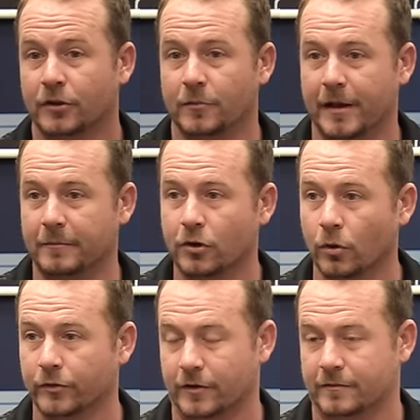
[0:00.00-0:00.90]
You made them
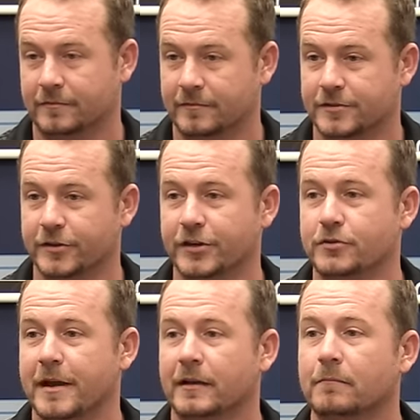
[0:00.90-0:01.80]
colder. So did
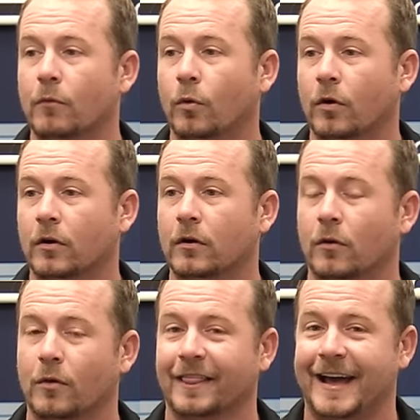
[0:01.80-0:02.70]
you make them more
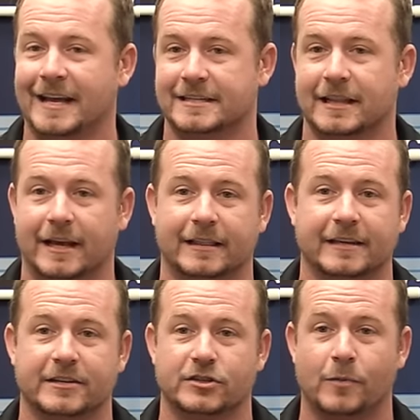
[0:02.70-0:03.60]
or less
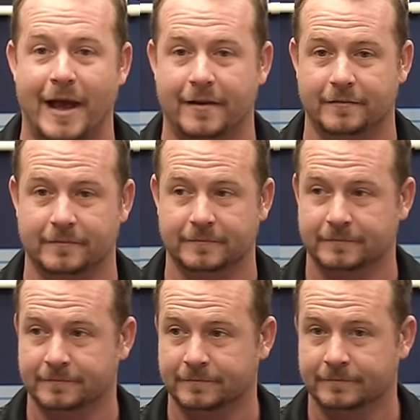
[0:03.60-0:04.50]
likely to sweat?
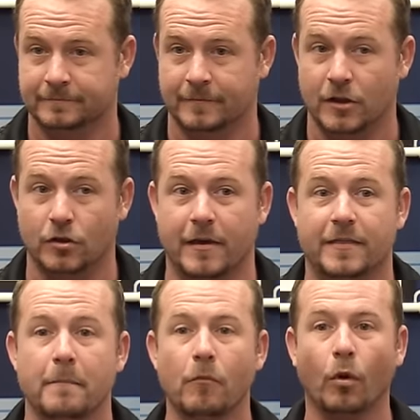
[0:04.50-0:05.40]
You
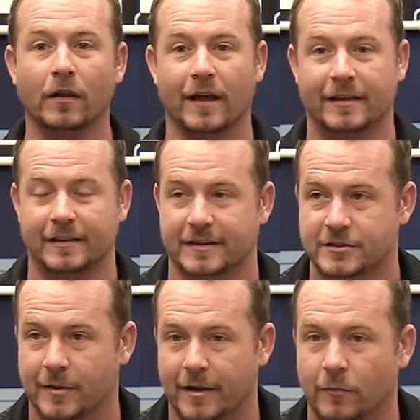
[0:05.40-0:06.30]
made them more likely to
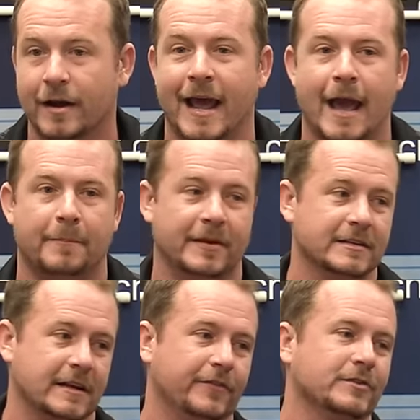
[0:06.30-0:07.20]
sweat. What
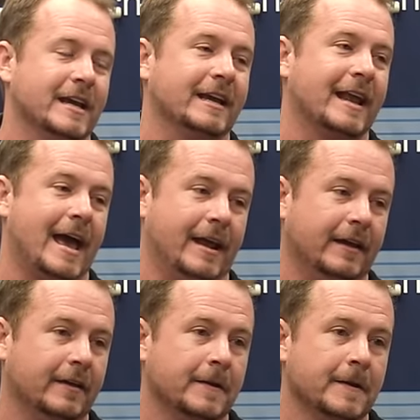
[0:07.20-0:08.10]
happens if you take an
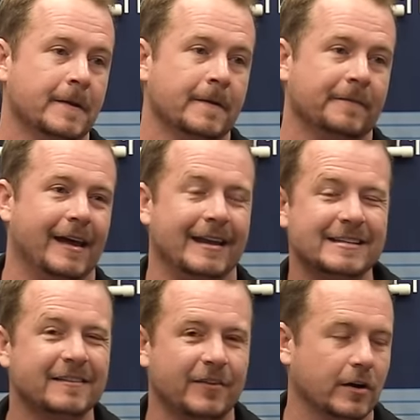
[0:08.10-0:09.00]
attic that
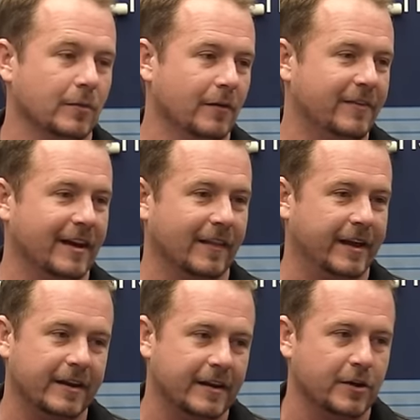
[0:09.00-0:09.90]
isn't very well
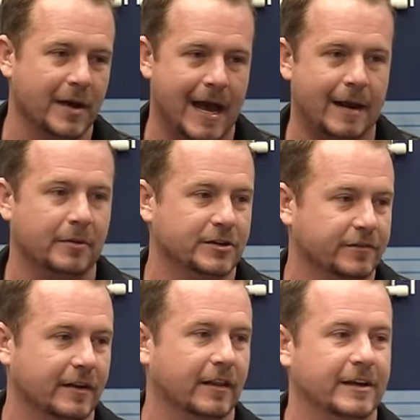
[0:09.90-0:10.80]
ventilated and you add a bunch
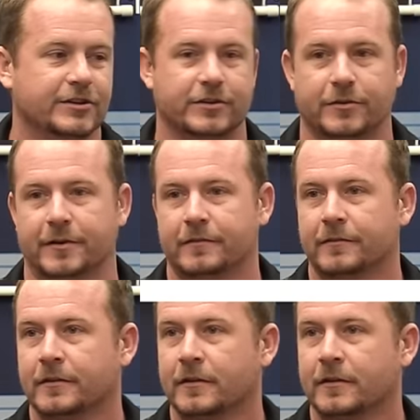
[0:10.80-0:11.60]
of ventilation to it?